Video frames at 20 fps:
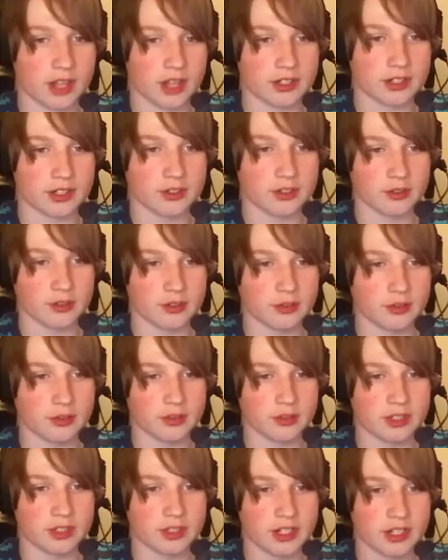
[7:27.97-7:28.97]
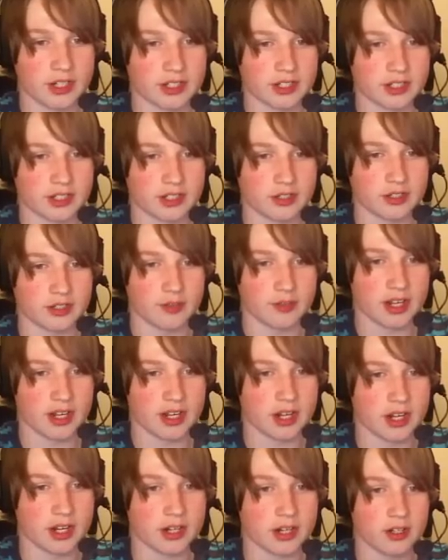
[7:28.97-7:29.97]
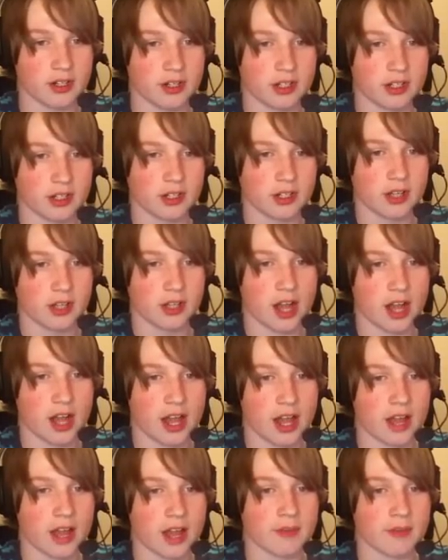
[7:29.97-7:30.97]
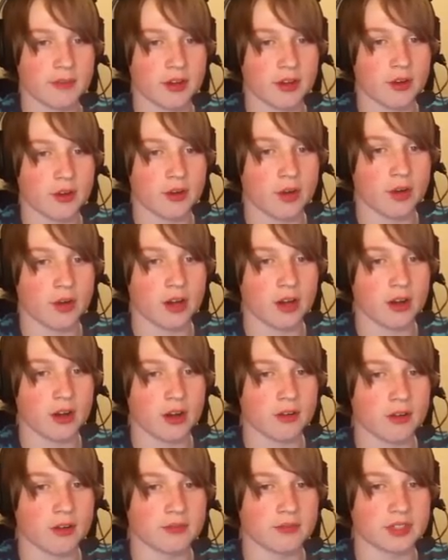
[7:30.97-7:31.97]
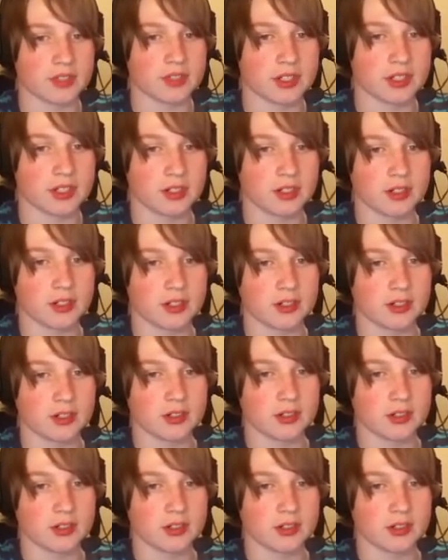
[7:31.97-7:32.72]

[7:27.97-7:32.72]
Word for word: You can't do this to me. I have no arms.